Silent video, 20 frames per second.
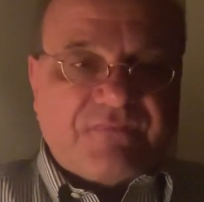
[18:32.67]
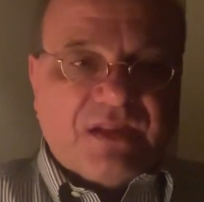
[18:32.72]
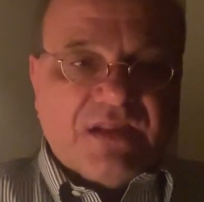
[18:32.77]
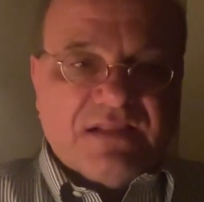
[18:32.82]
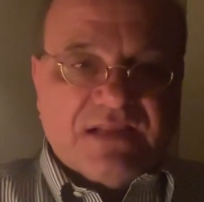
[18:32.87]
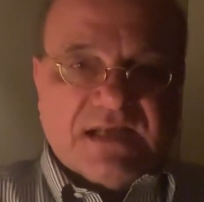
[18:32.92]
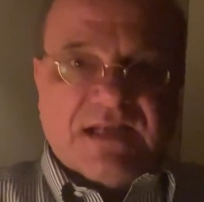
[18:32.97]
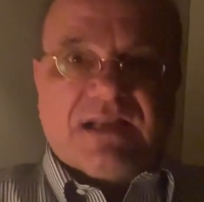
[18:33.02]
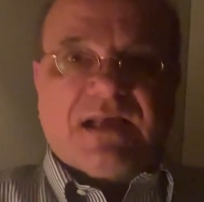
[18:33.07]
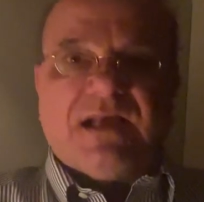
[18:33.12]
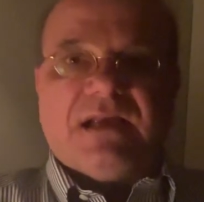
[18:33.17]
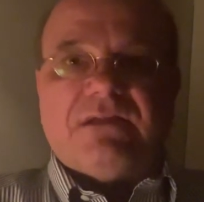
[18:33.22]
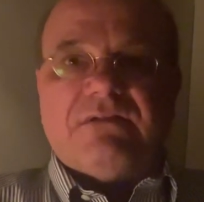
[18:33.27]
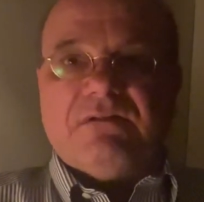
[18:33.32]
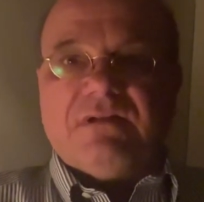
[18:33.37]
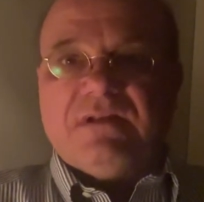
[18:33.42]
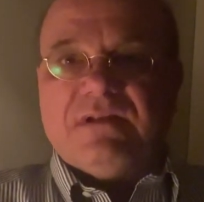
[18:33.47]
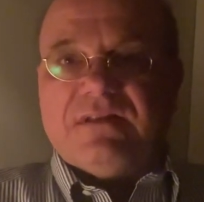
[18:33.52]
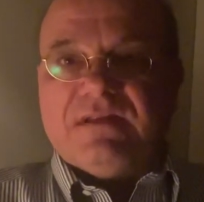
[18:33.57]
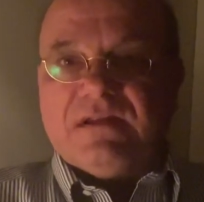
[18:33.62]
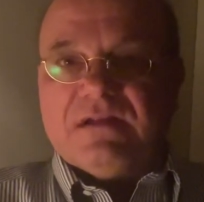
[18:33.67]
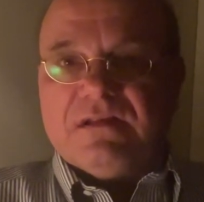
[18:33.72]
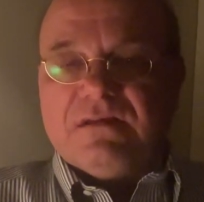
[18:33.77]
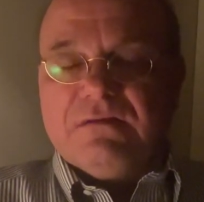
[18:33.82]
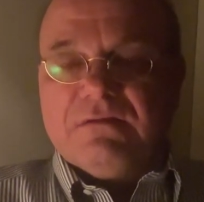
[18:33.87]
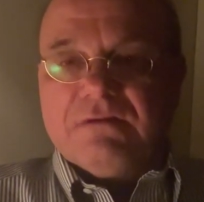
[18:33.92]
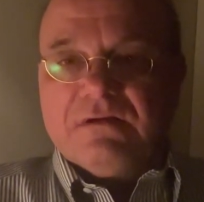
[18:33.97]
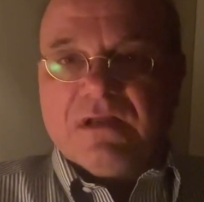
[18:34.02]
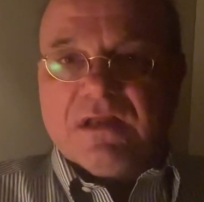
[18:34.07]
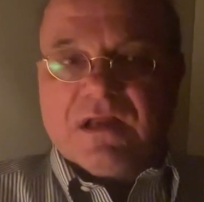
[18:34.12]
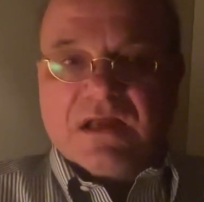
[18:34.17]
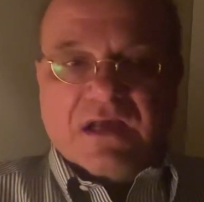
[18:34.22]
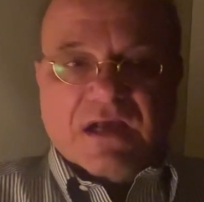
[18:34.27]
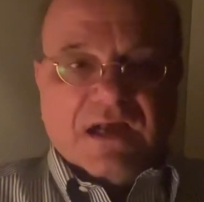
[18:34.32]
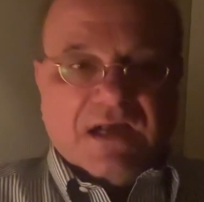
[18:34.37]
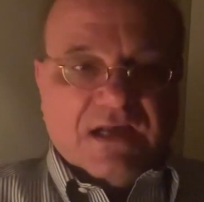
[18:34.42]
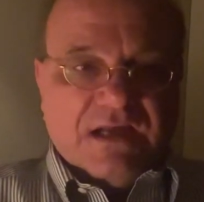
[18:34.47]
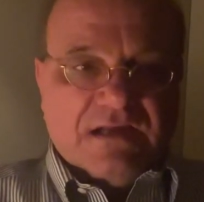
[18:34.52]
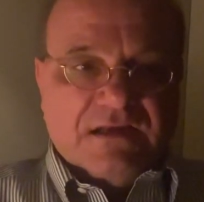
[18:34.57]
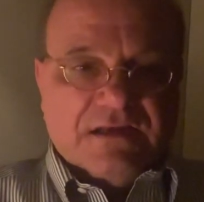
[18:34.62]
That I couldn't tell you.
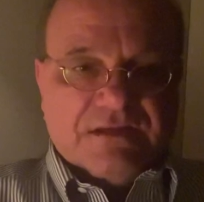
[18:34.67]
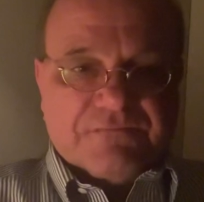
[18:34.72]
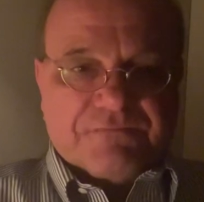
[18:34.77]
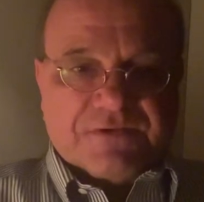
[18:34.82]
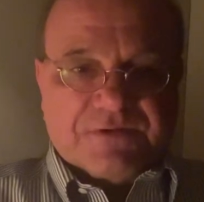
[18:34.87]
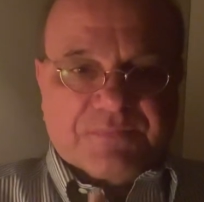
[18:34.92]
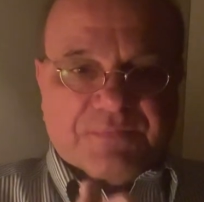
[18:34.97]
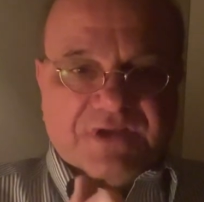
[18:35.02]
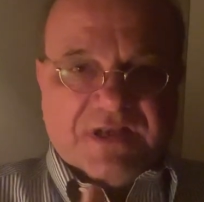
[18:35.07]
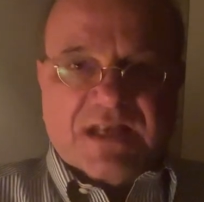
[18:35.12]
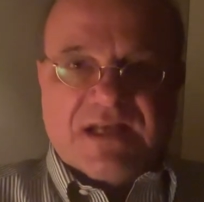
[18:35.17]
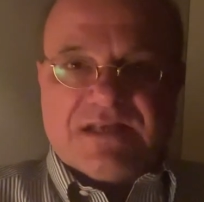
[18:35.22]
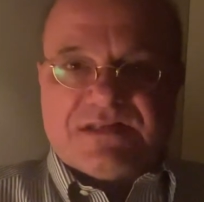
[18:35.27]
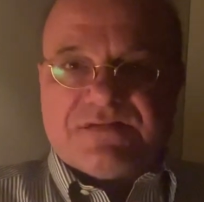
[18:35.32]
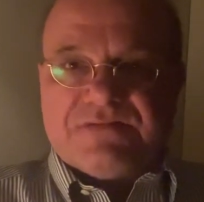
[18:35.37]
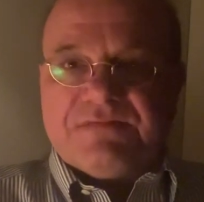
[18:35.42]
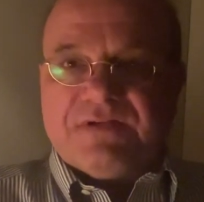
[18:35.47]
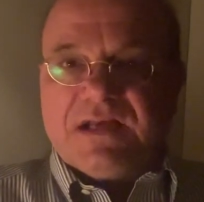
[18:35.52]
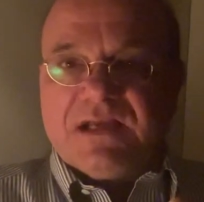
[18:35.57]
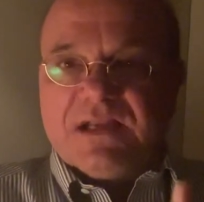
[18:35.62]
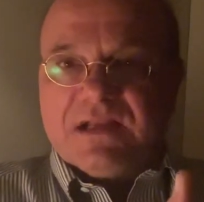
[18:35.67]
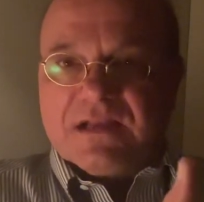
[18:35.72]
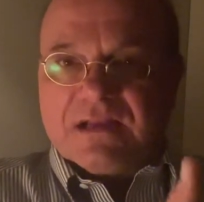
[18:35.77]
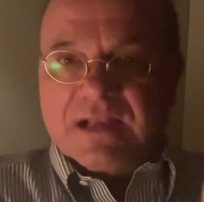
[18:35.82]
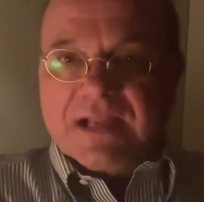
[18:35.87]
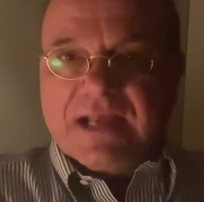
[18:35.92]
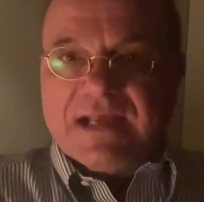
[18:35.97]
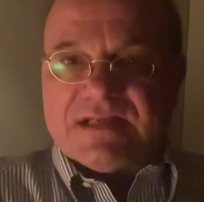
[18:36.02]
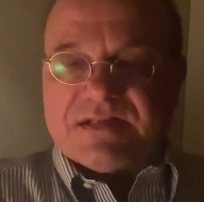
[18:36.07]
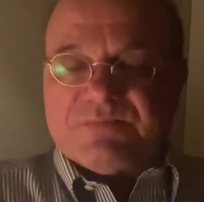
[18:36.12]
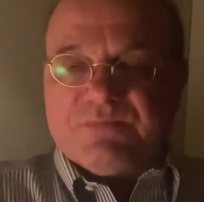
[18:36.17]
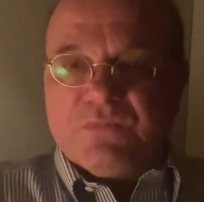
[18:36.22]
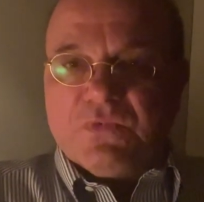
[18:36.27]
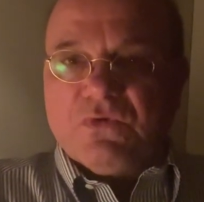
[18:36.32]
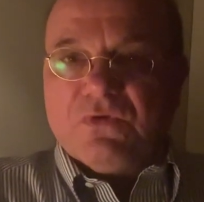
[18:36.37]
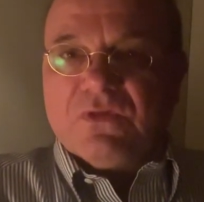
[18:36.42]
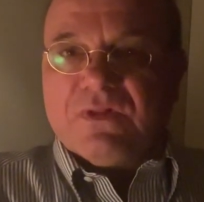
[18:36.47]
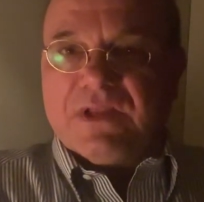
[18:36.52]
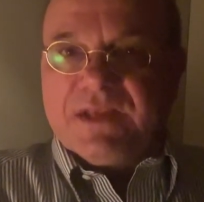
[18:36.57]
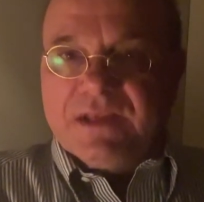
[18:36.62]
It would be nice if I had a glass
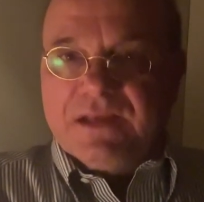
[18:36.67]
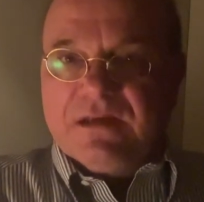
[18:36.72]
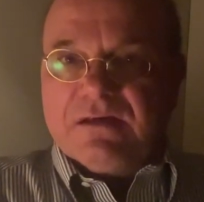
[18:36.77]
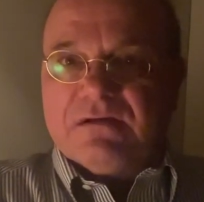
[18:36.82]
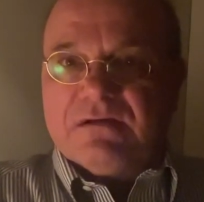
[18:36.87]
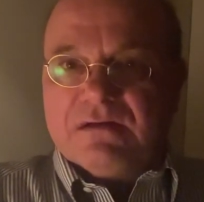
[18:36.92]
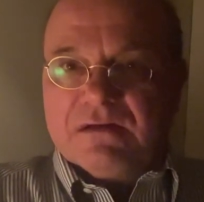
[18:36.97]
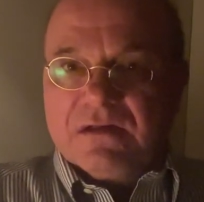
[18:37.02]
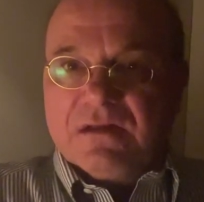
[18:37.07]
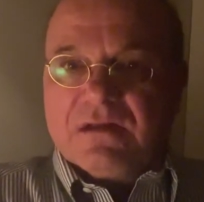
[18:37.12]
bowl here